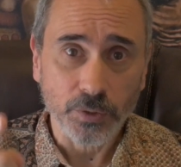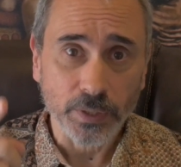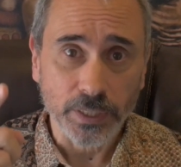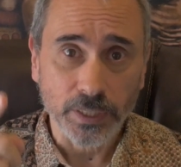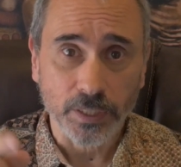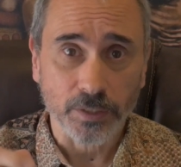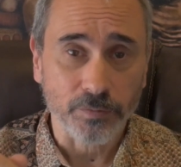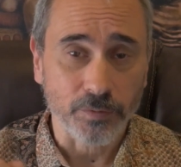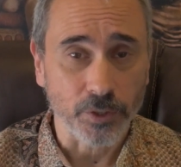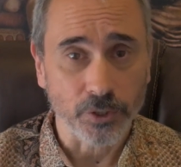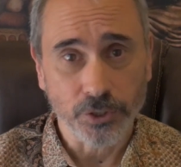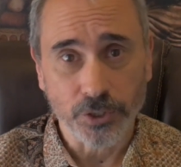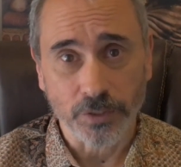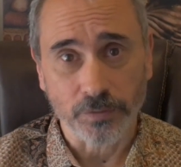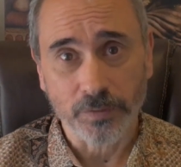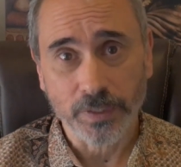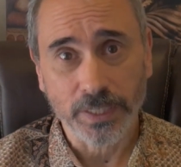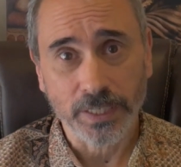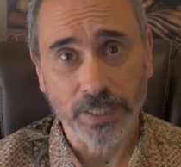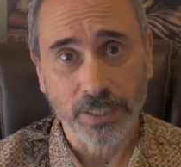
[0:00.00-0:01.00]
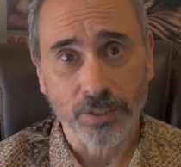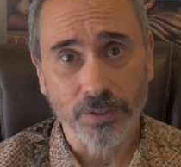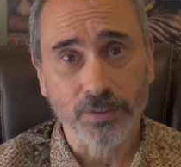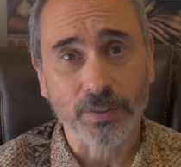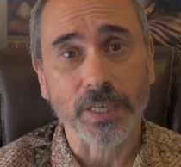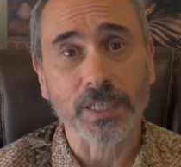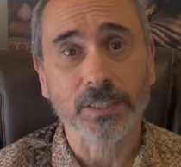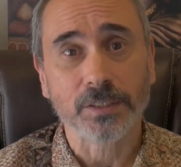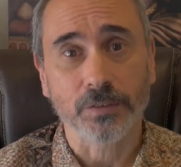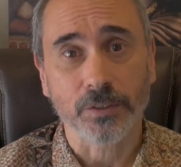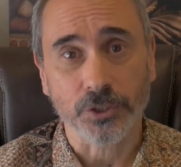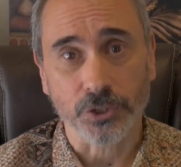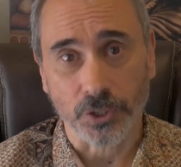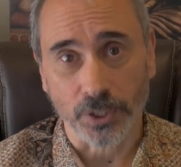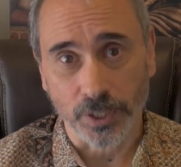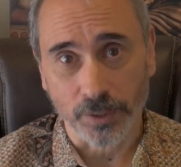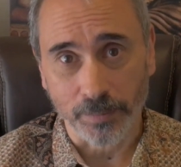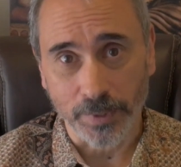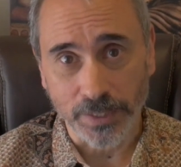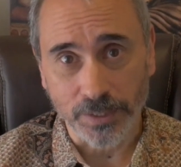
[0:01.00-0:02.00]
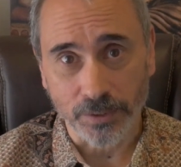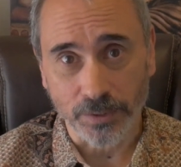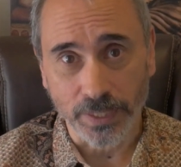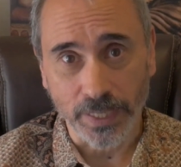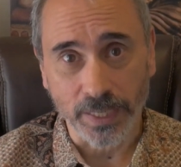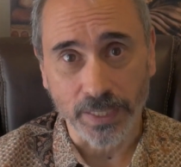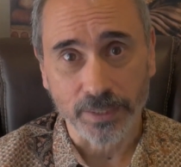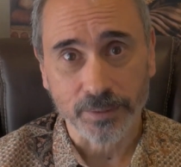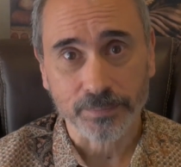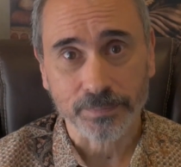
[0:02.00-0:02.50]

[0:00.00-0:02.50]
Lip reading: in a future video. Thanks for joining me today.